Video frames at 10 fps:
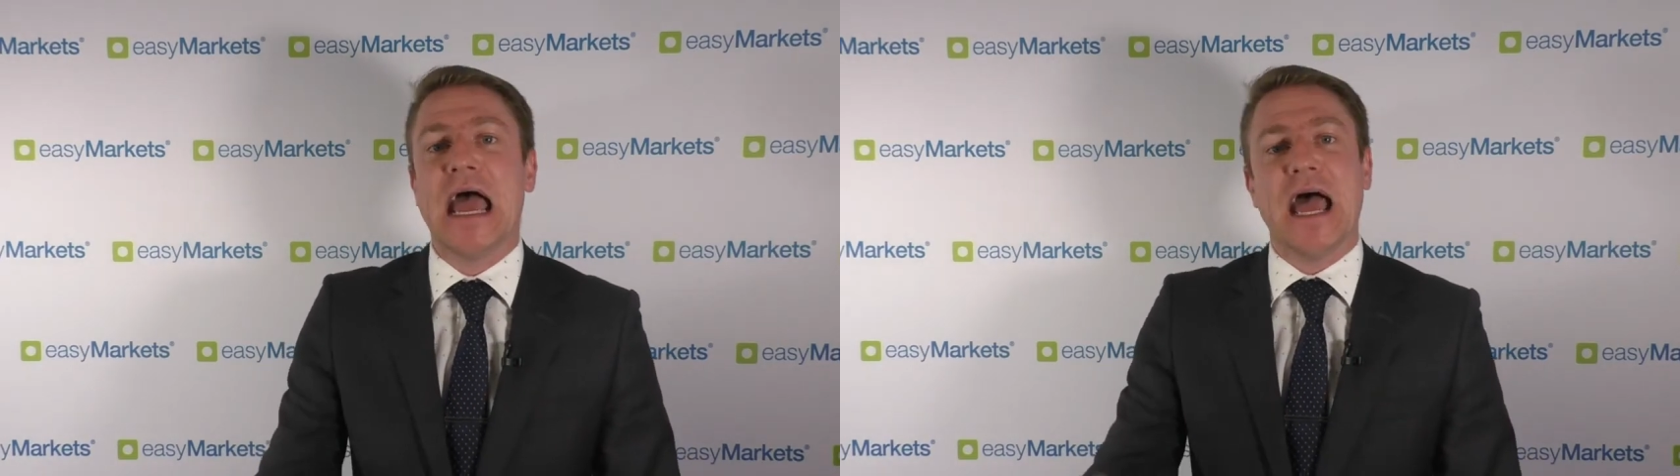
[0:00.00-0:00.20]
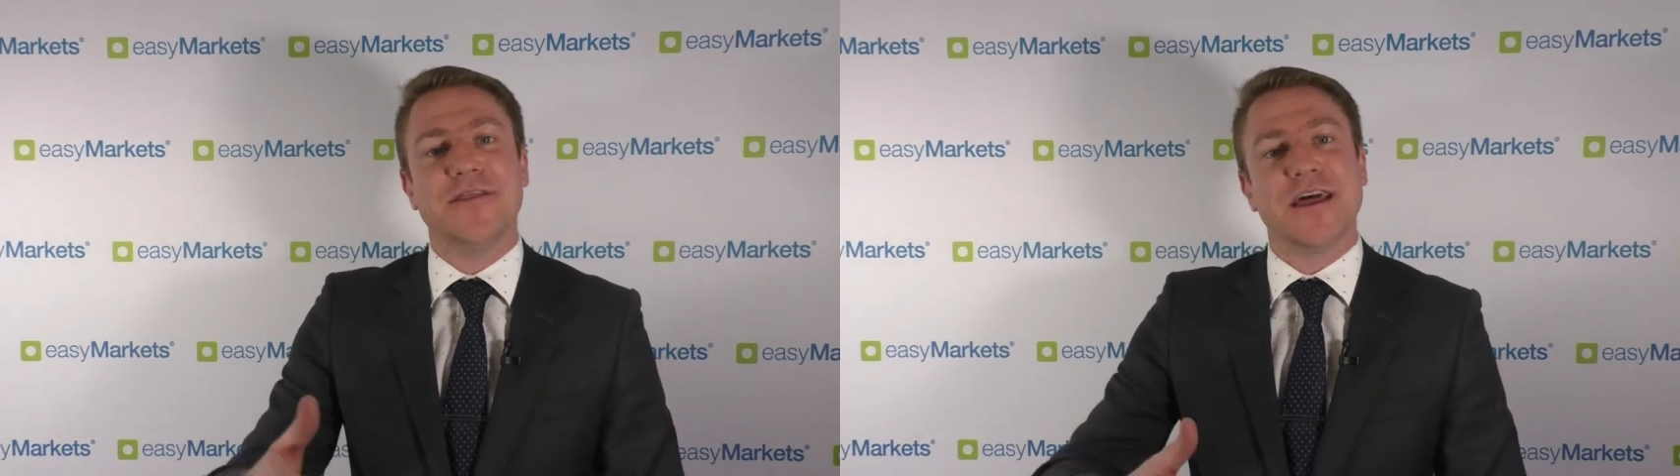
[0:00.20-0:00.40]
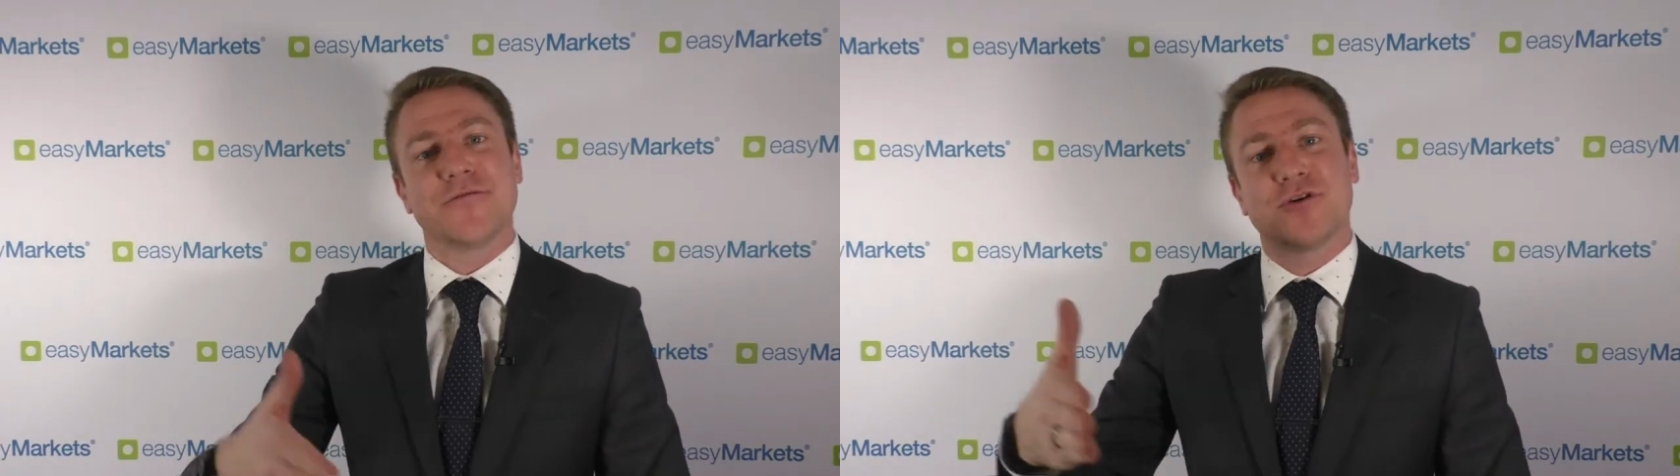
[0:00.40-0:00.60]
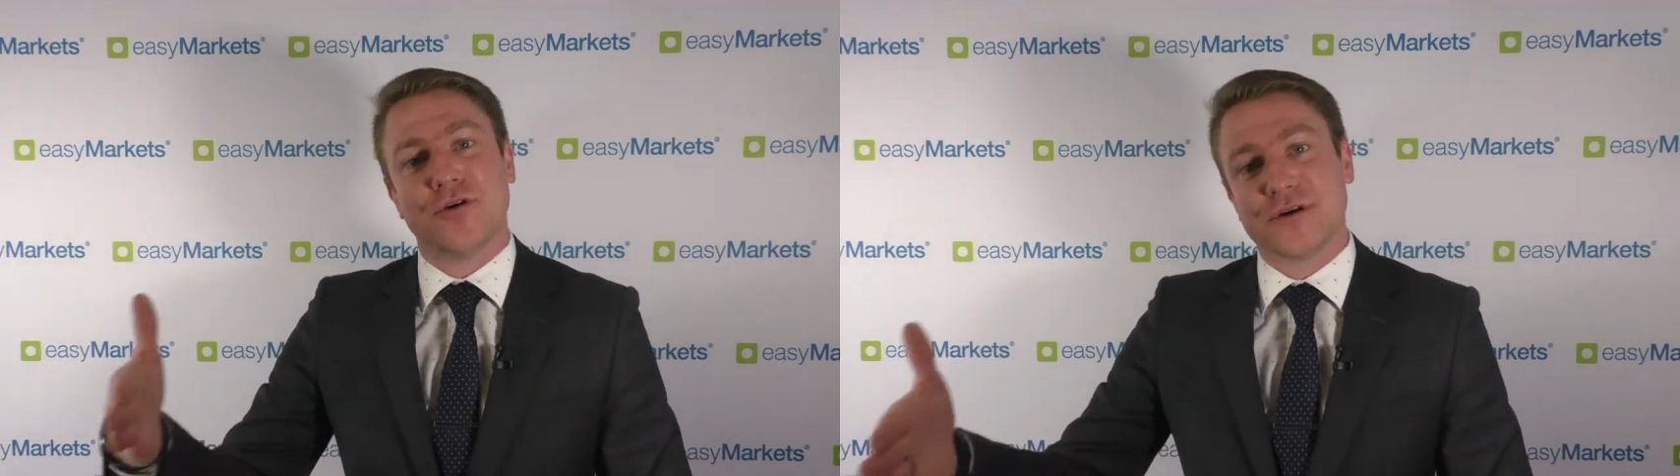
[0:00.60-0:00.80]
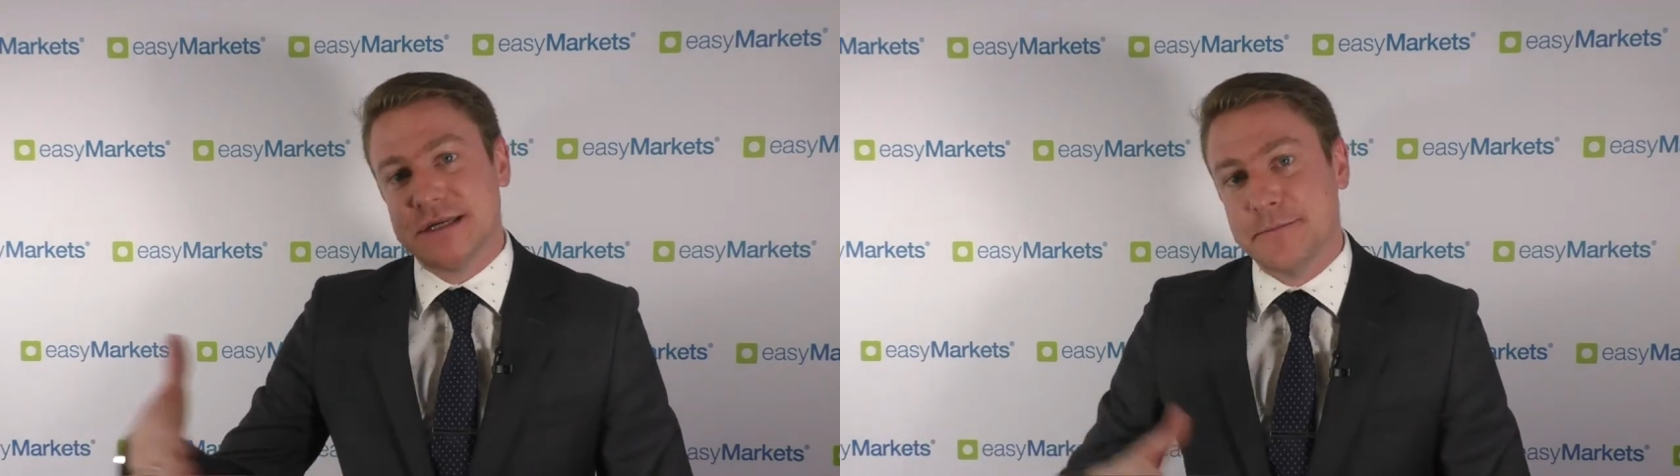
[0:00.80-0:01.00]
And then of
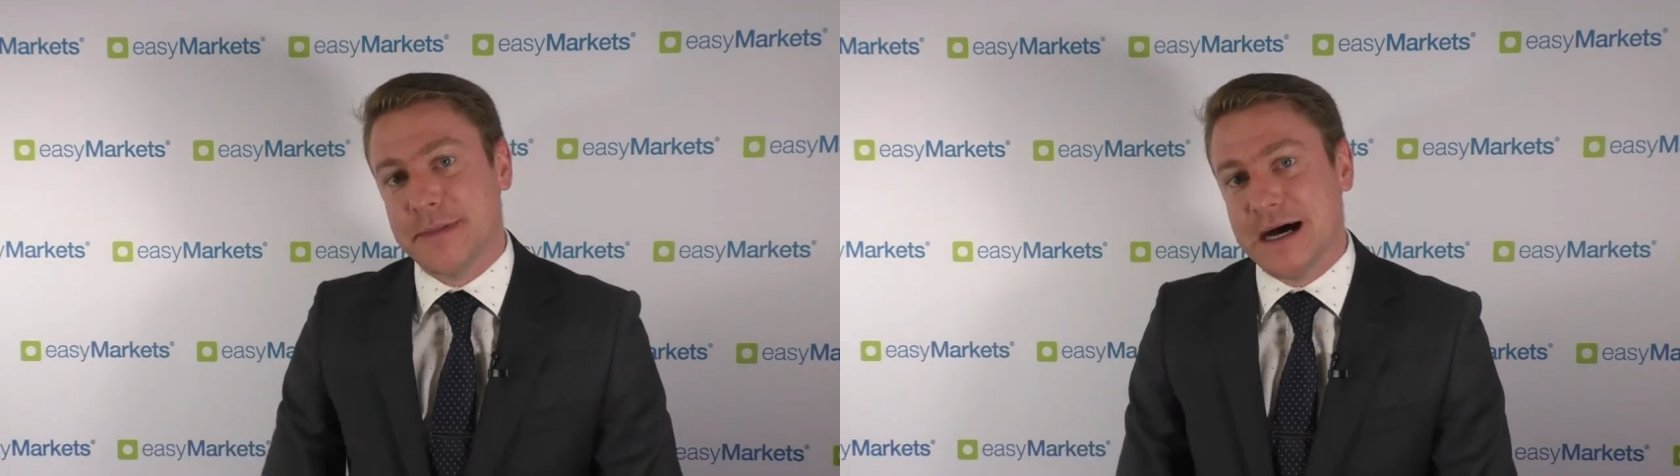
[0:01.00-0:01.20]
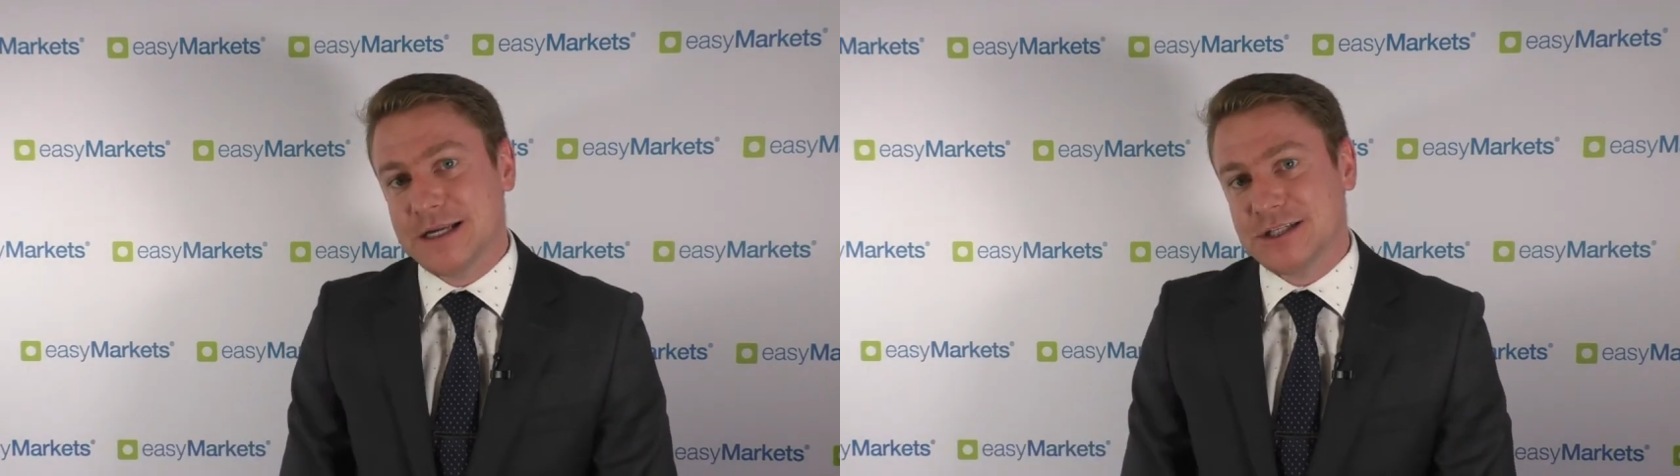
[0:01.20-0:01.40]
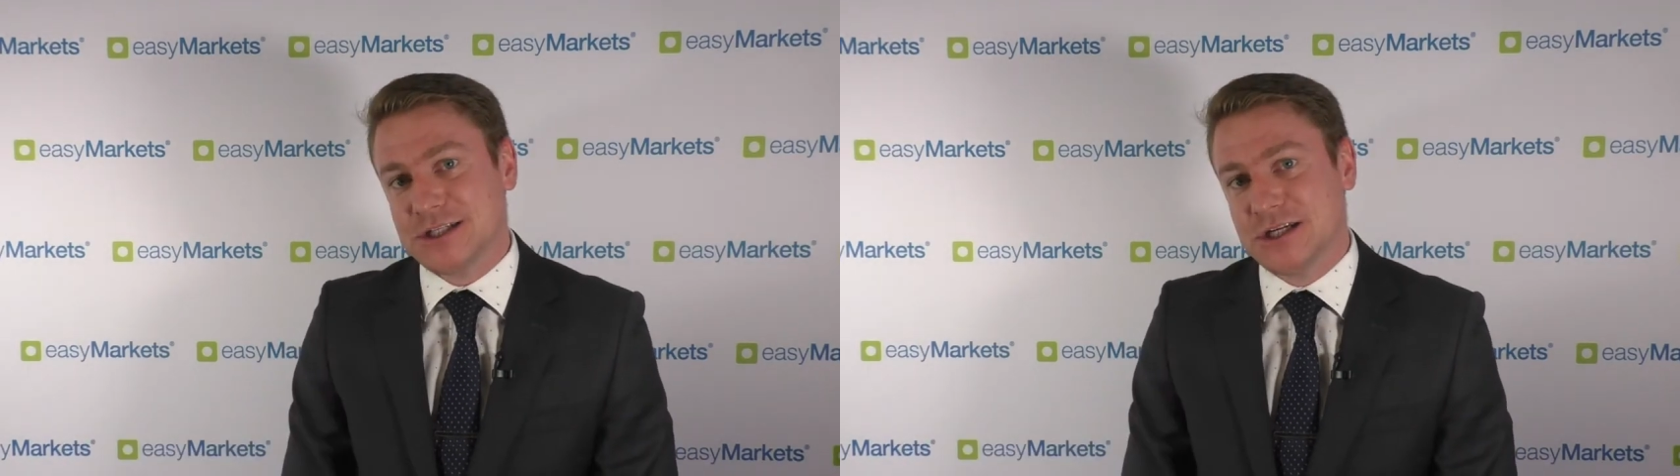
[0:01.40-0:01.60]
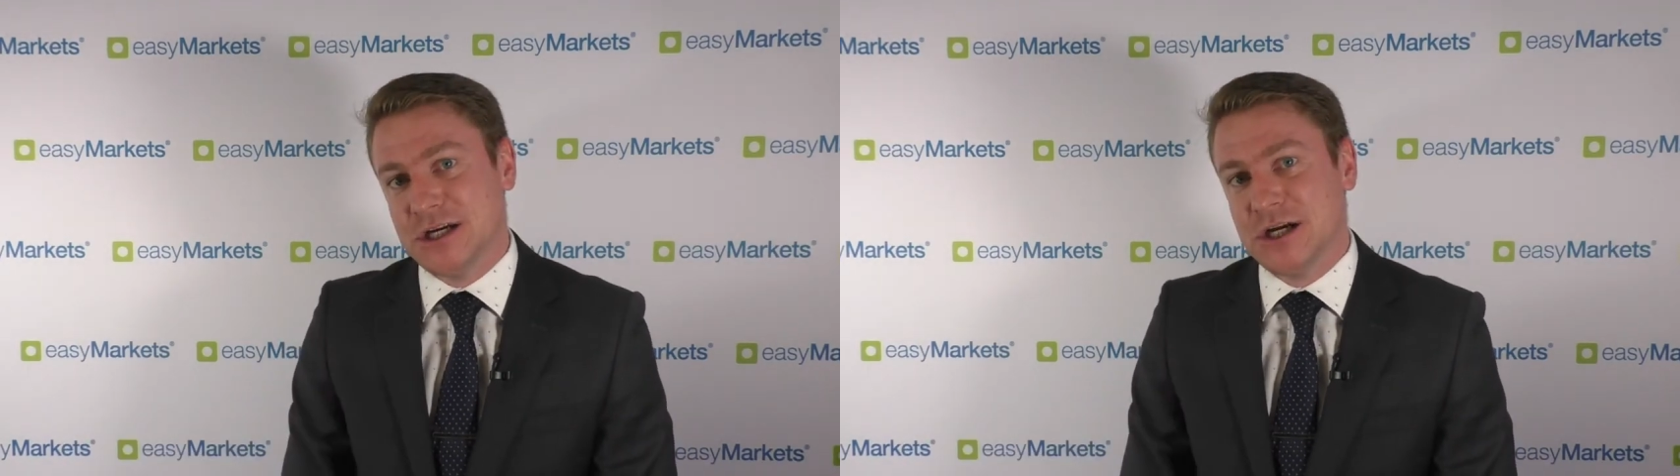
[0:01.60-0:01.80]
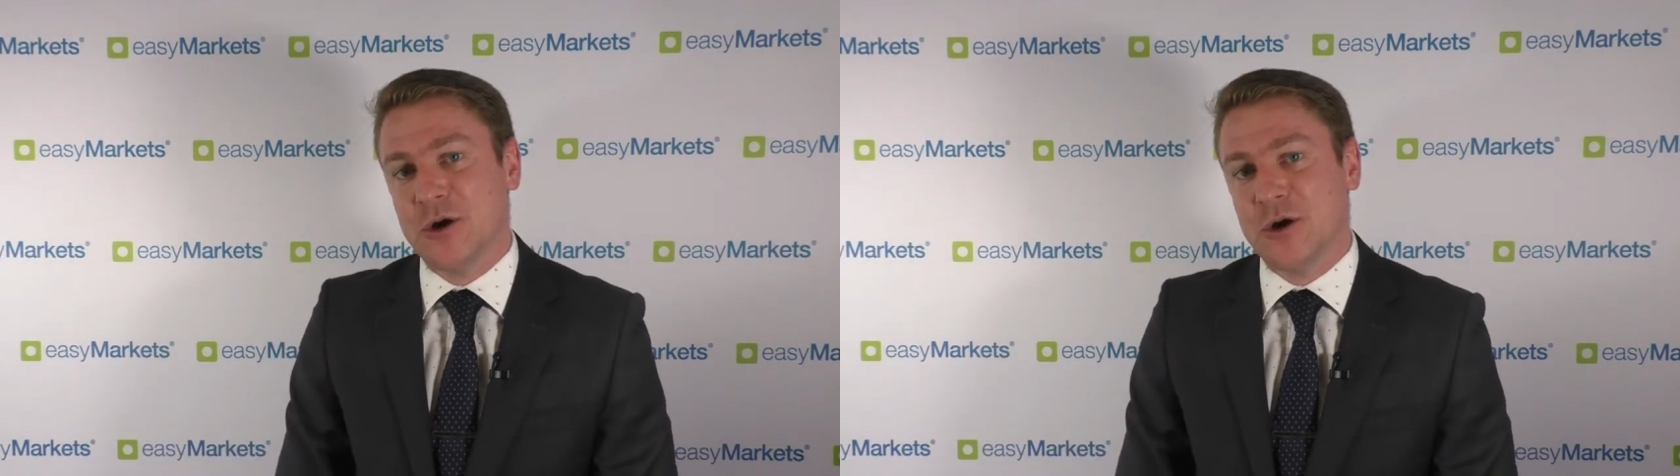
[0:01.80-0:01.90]
course in March,